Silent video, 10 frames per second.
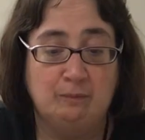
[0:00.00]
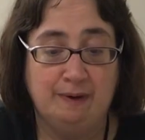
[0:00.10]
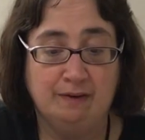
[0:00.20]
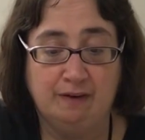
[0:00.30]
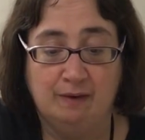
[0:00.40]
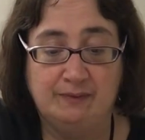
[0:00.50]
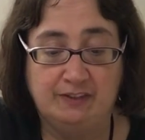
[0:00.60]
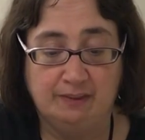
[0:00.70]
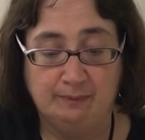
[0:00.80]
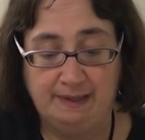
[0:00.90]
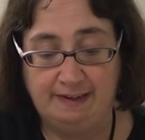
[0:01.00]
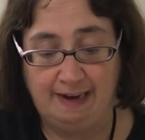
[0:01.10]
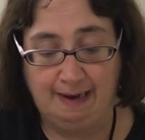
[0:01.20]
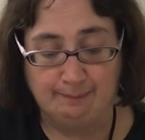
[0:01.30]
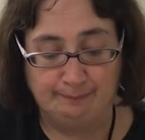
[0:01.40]
We're going to
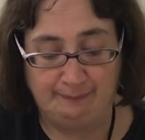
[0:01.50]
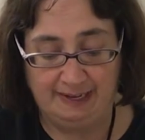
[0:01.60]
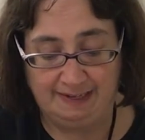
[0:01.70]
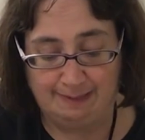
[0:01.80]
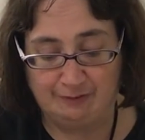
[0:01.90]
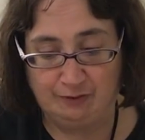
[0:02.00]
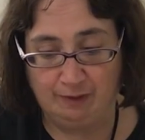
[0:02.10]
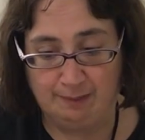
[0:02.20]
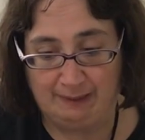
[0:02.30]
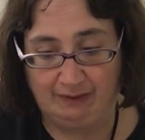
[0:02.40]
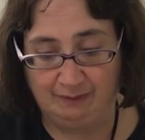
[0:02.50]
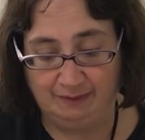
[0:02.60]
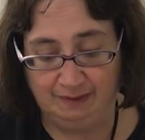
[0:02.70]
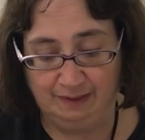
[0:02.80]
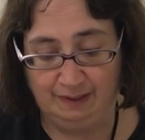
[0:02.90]
read a made-up story about
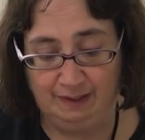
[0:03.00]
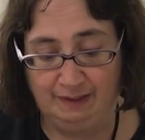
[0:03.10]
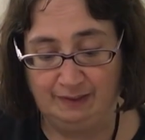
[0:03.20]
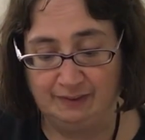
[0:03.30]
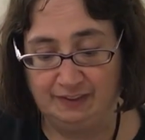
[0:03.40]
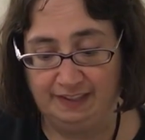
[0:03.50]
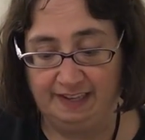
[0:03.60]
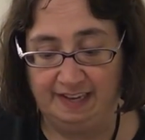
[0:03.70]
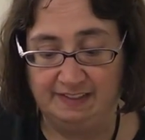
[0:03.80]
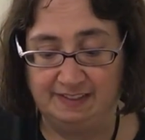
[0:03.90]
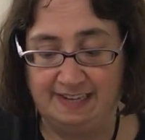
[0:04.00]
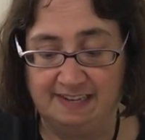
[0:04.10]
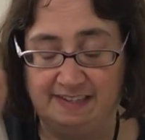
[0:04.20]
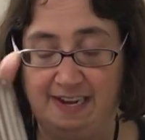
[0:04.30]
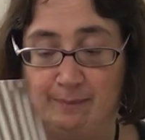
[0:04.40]
a little stick
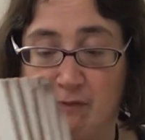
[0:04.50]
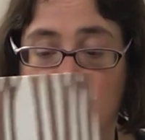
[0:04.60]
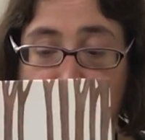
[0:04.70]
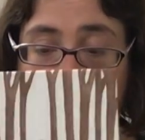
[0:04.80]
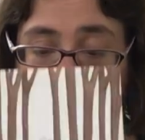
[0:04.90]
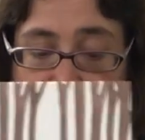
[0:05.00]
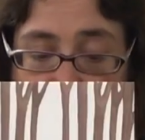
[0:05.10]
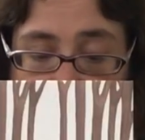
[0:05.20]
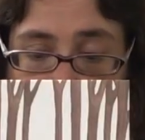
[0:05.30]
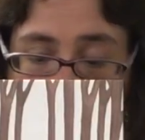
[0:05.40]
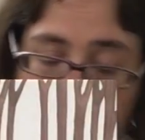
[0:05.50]
insect named Twig.